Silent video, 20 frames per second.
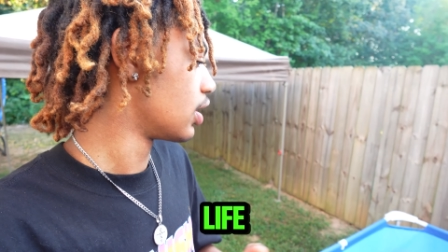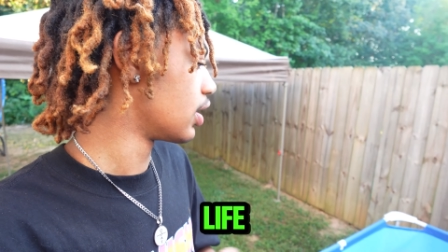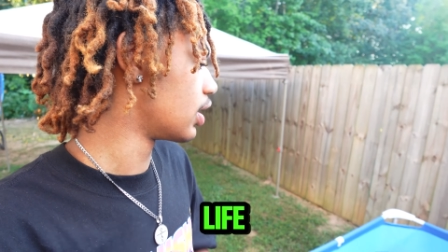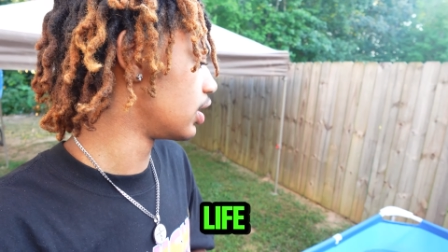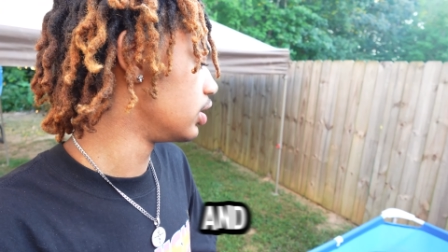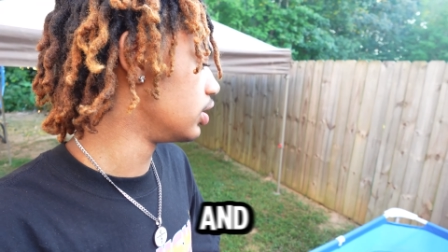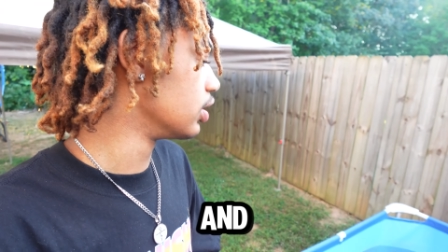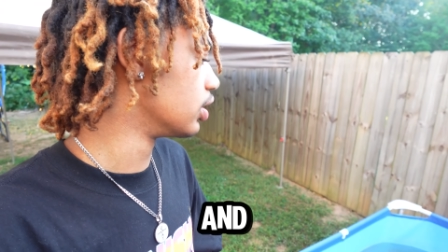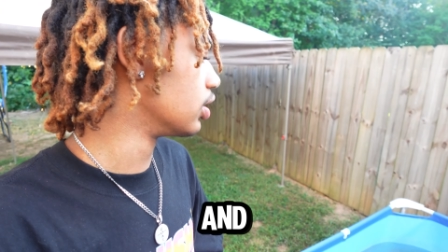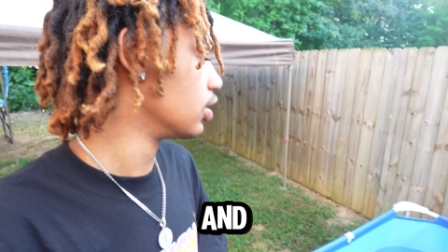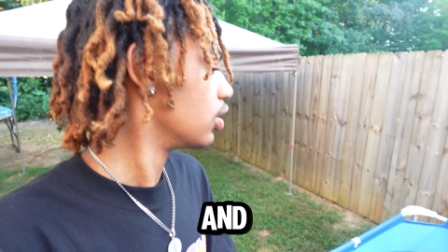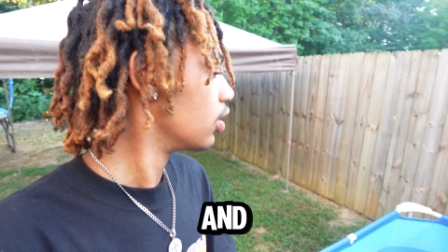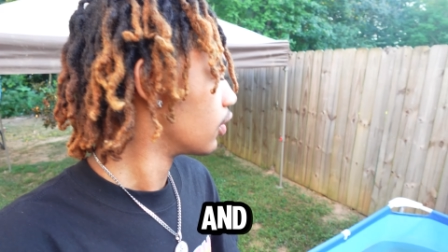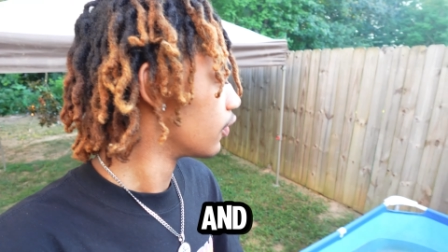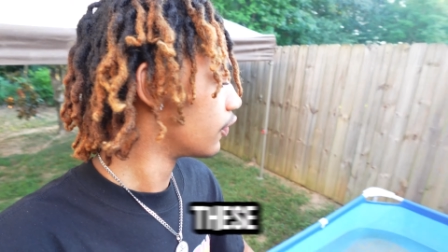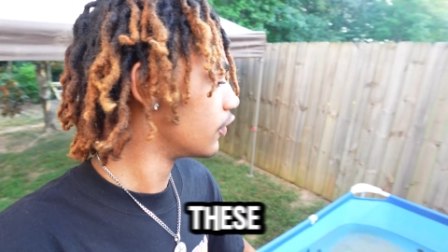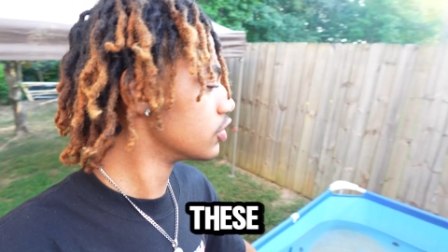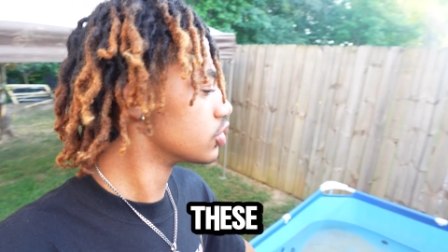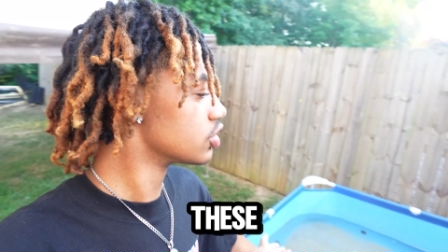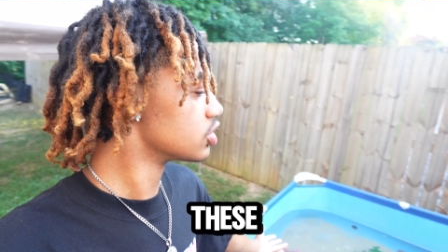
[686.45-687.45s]
and uh,
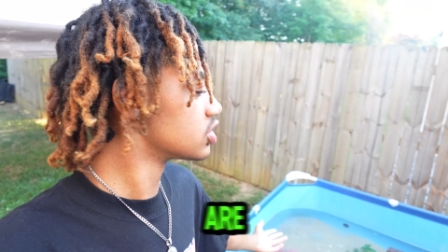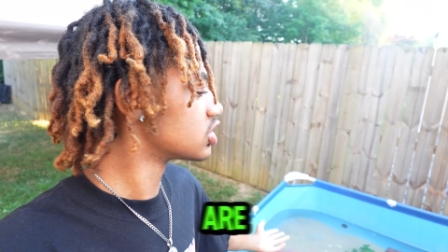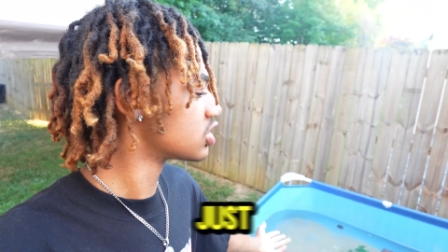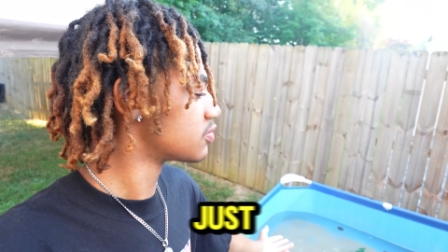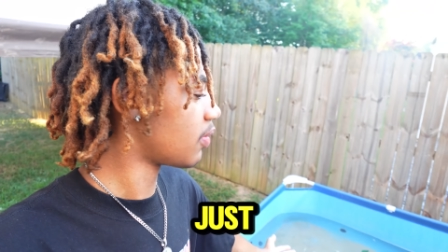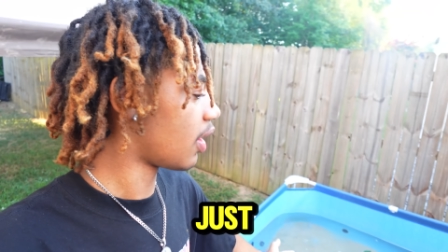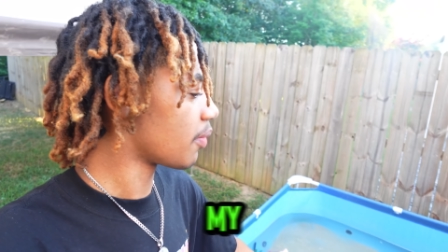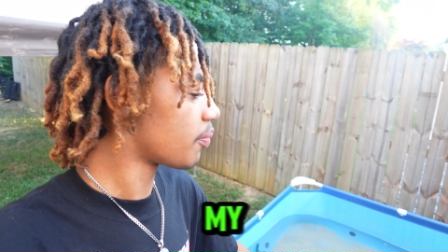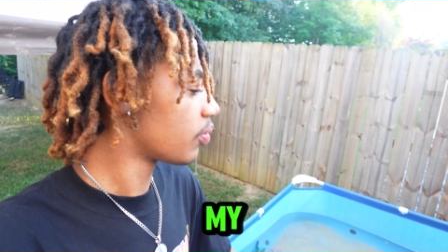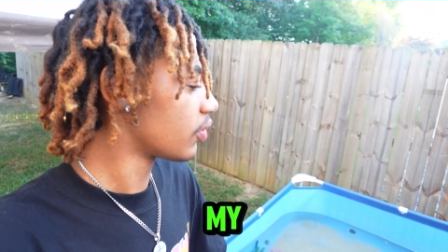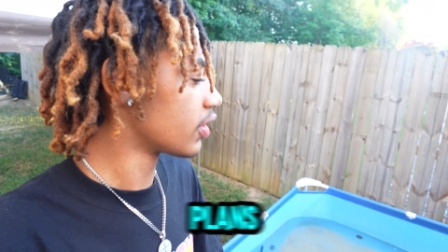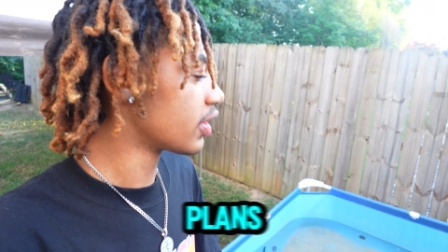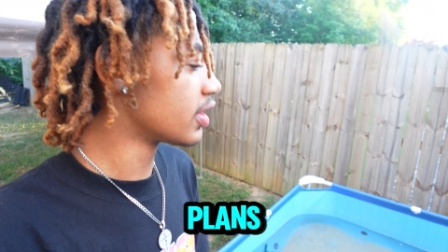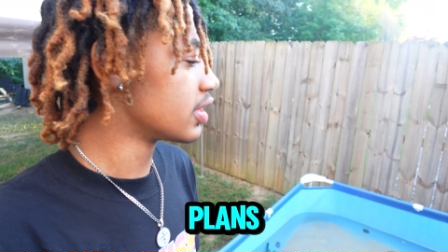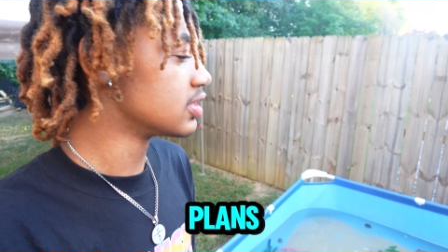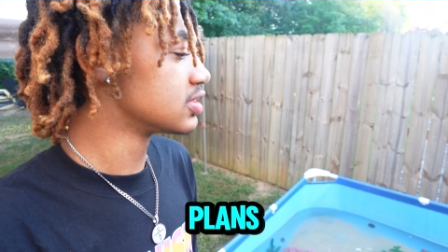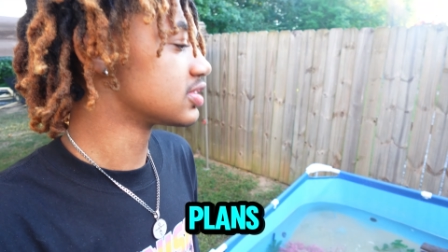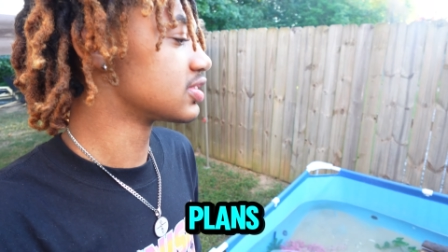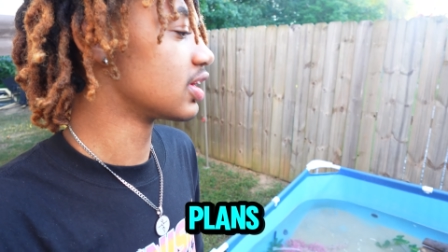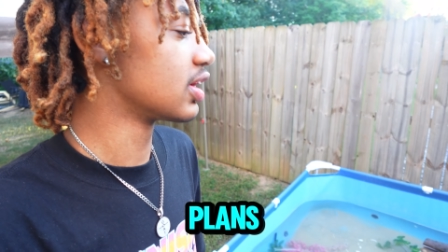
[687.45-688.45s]
these are just my
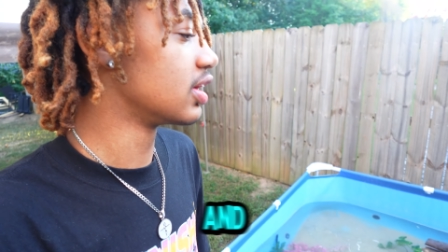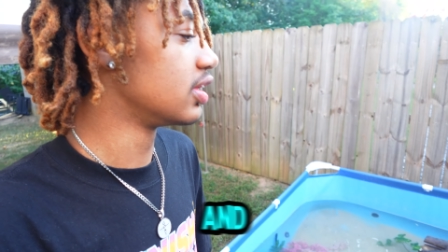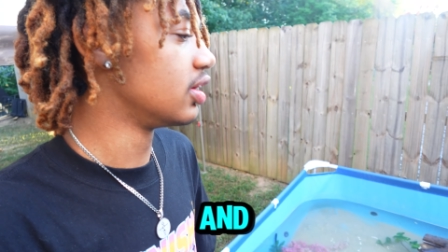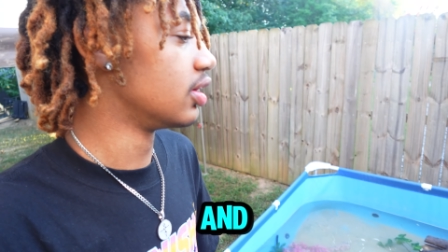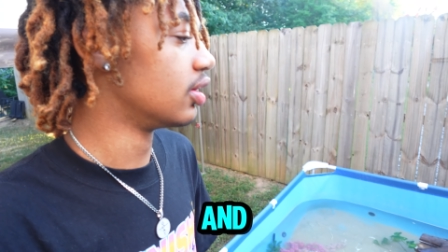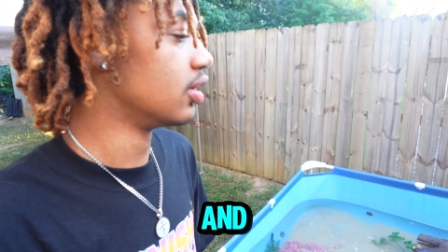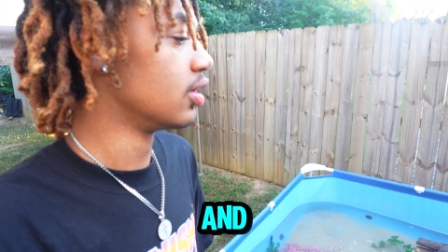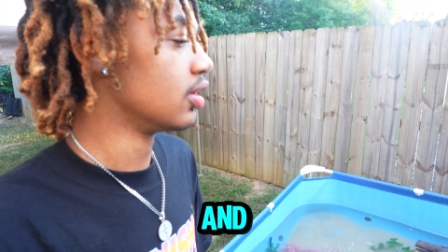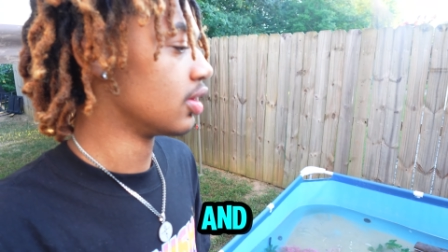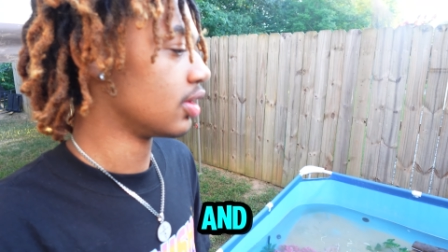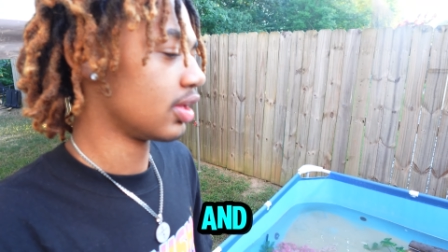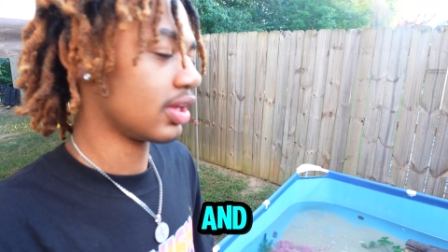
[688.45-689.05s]
plans and uh,